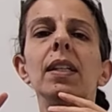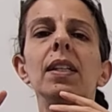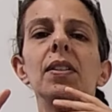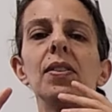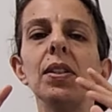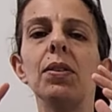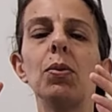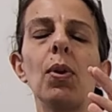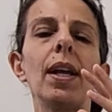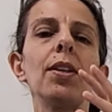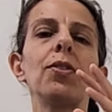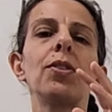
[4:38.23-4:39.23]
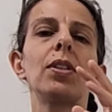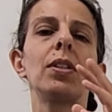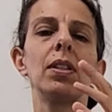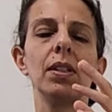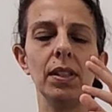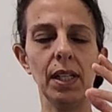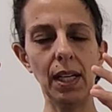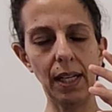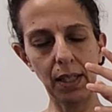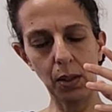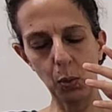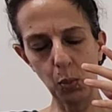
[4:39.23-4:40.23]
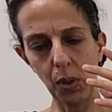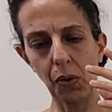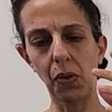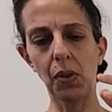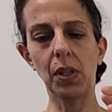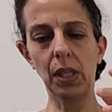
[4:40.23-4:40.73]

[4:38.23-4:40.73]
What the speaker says: situation dealing with